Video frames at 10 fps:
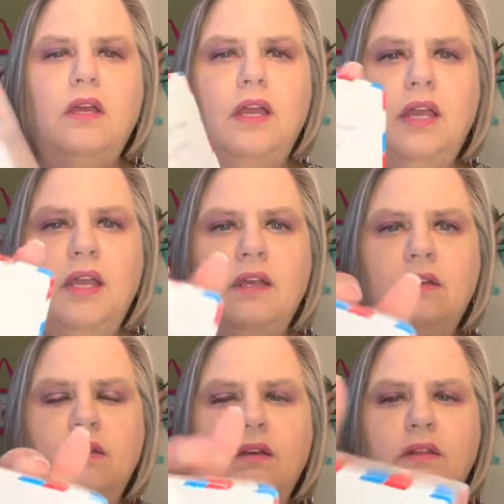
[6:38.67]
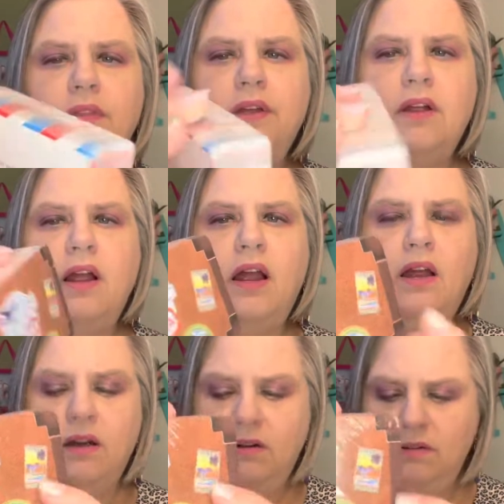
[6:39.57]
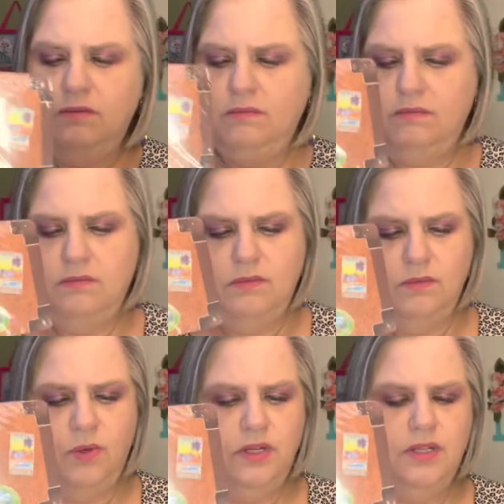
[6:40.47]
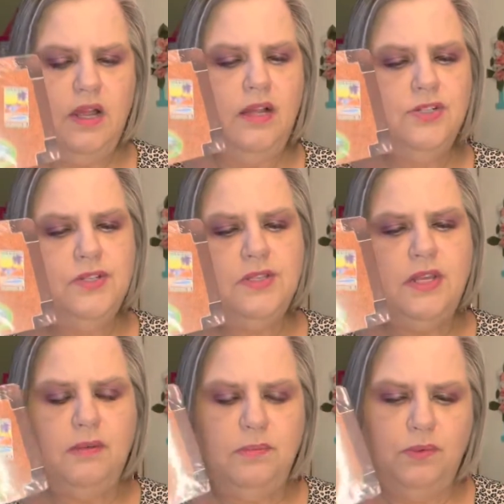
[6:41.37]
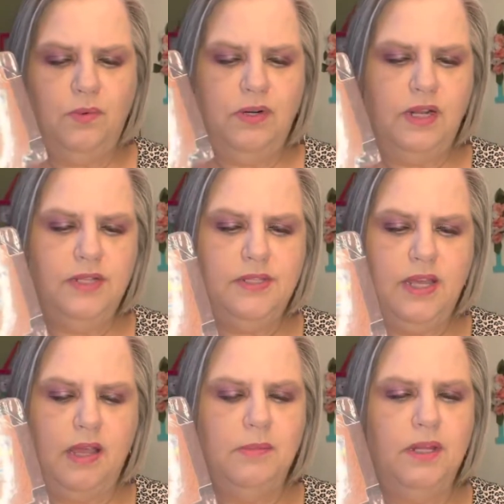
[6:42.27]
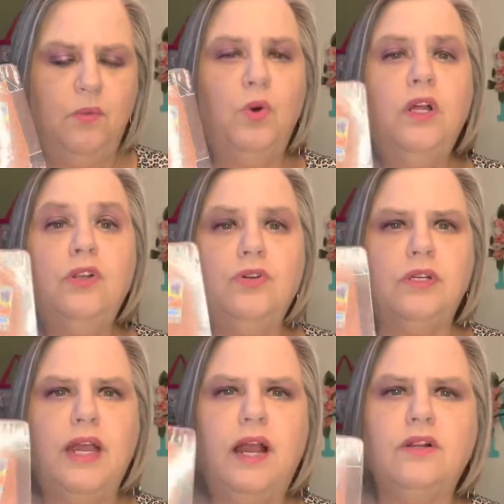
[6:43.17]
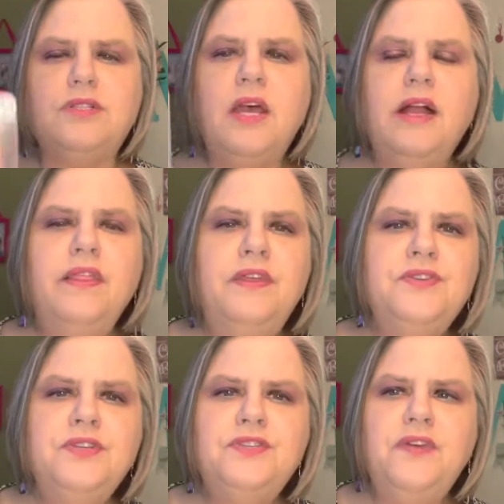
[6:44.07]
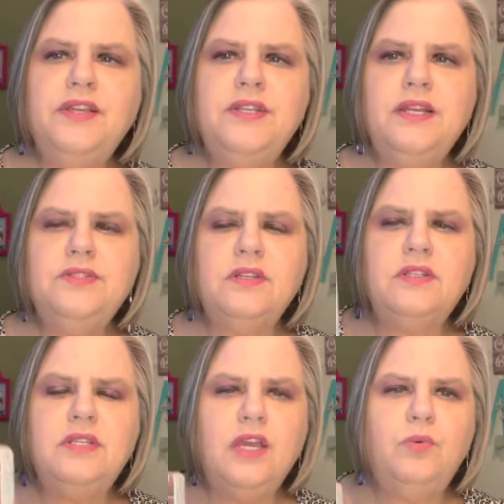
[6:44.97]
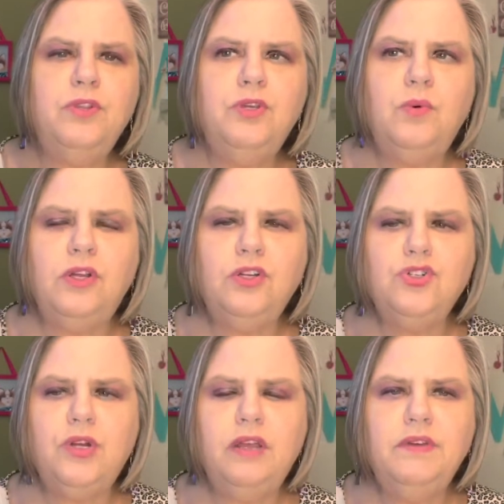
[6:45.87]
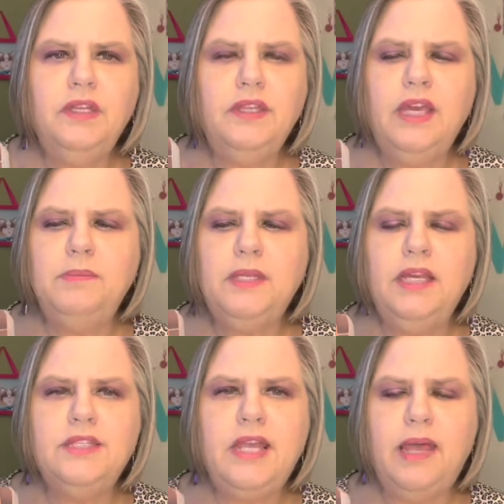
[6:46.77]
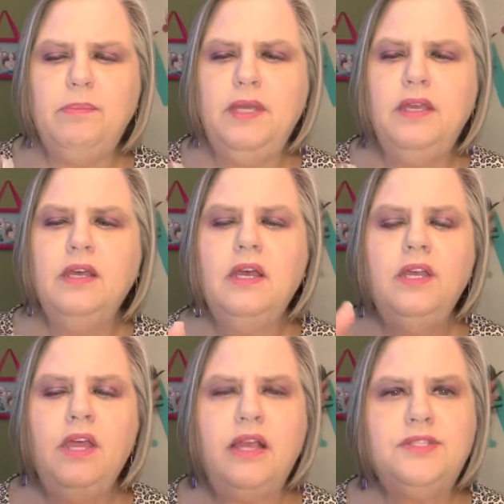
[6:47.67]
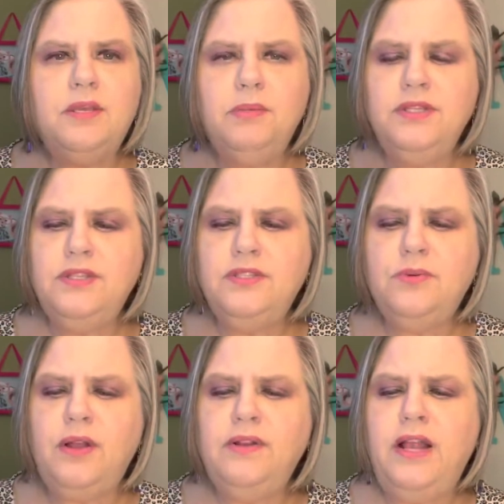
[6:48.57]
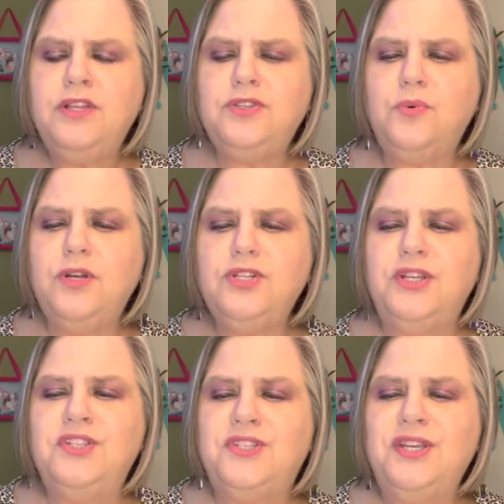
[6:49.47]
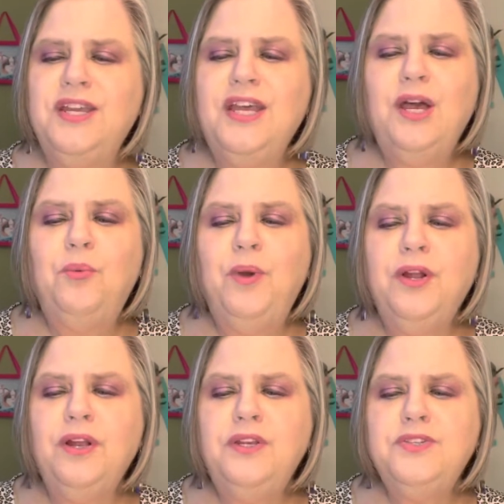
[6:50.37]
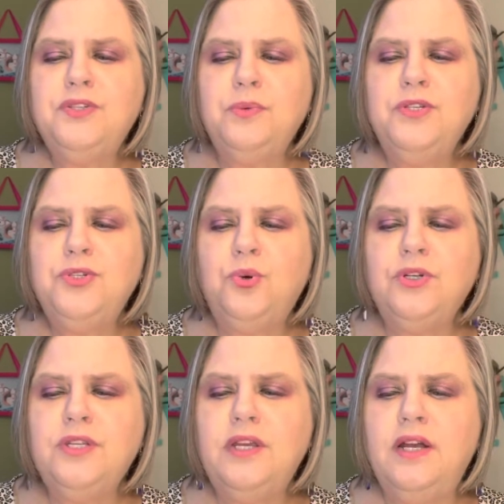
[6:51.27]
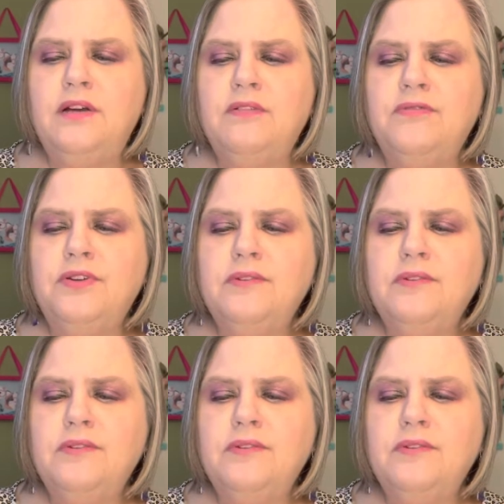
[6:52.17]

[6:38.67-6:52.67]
And there are, what are the, I just said it, but what did I say? How many? 100 cards. This is fantastic to take with you while you're driving to keep the kids happy. If somebody sits around and asks the questions, where is the resort of